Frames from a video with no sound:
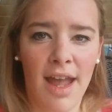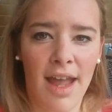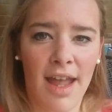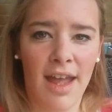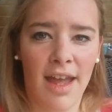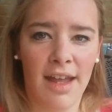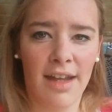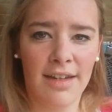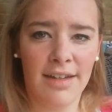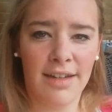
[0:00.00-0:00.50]

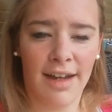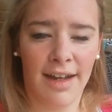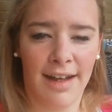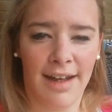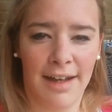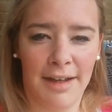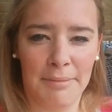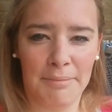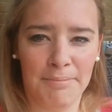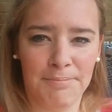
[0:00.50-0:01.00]

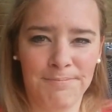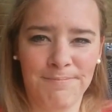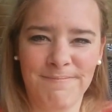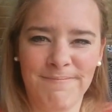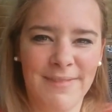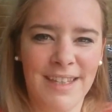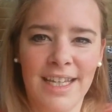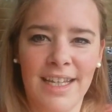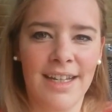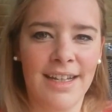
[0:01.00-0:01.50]
And
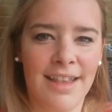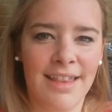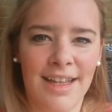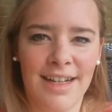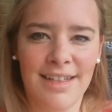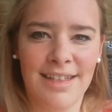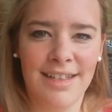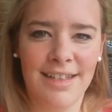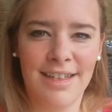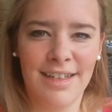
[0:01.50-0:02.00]

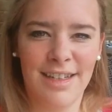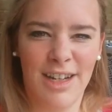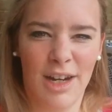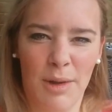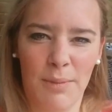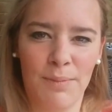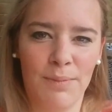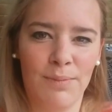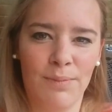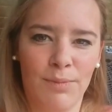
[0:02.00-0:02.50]
things,
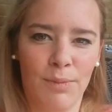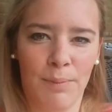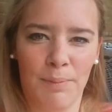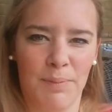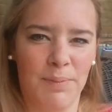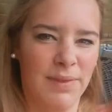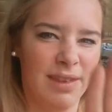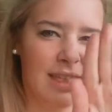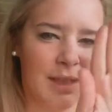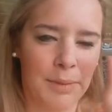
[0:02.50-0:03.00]

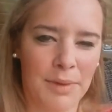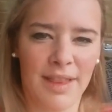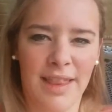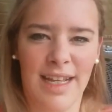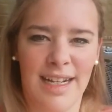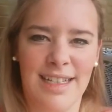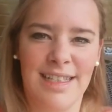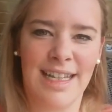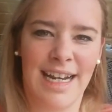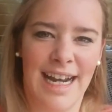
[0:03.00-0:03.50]
there were
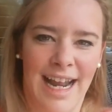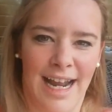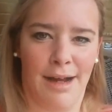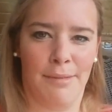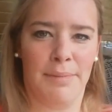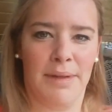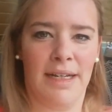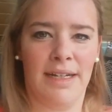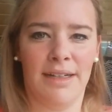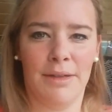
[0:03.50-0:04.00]
things that
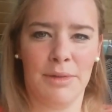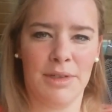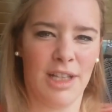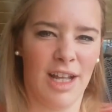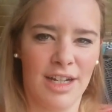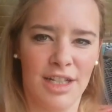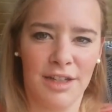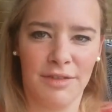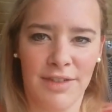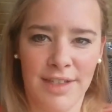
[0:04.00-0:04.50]
happened. There's
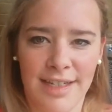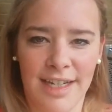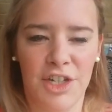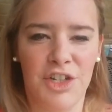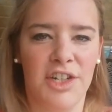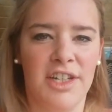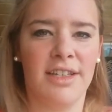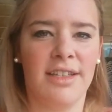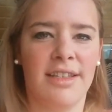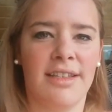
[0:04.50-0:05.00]
lots of
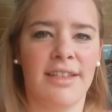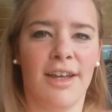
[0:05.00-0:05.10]
stitches.